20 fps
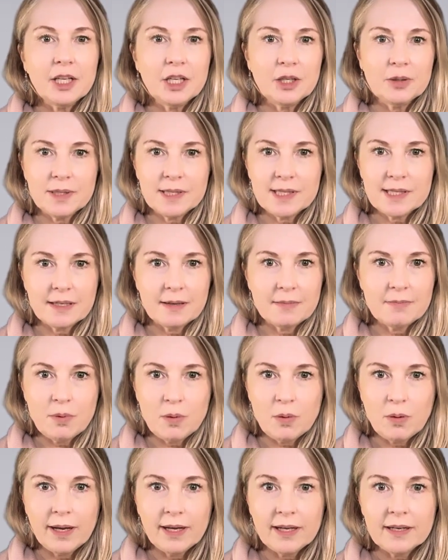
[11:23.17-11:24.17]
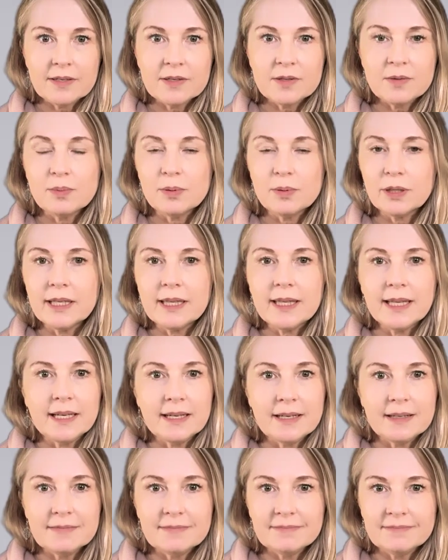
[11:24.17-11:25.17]
you at some point to breathe
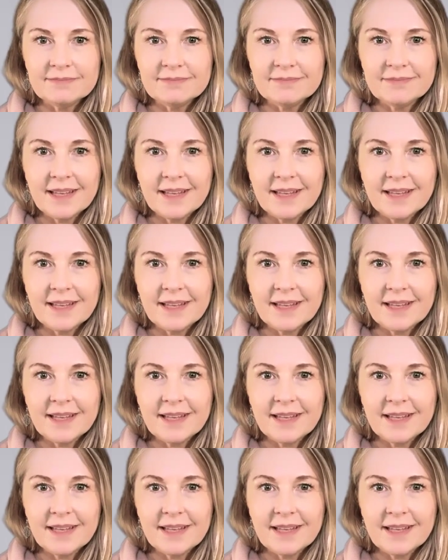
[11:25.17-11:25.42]
in